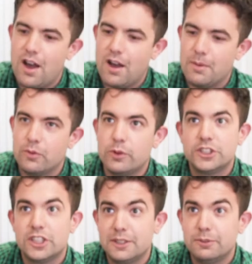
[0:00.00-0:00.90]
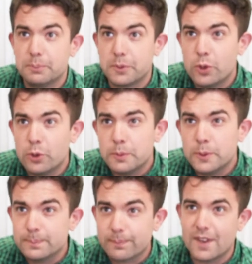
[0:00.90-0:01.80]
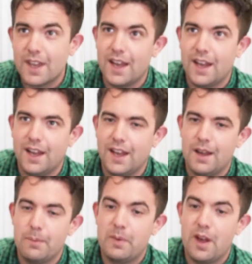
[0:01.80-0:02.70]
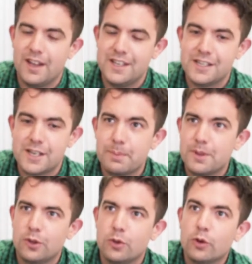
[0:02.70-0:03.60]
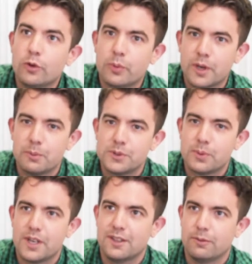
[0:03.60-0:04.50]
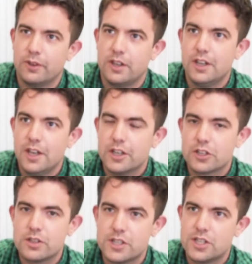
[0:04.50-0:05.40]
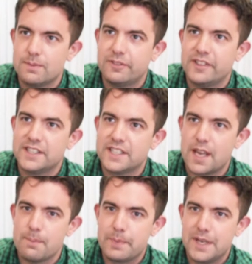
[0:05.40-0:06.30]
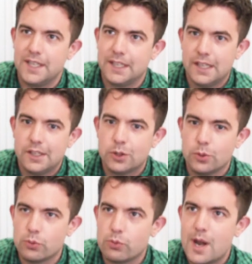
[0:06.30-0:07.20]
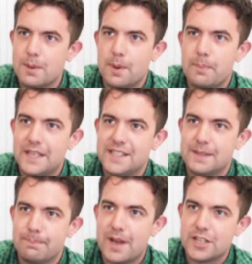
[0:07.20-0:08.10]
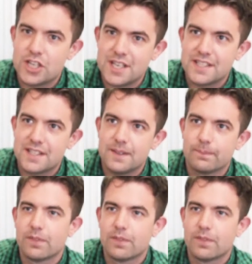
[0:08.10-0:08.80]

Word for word: I'm originally from Cornwall. Uh, I ended up in the north when I was working for a Christian theatre company called Raymer based in Manchester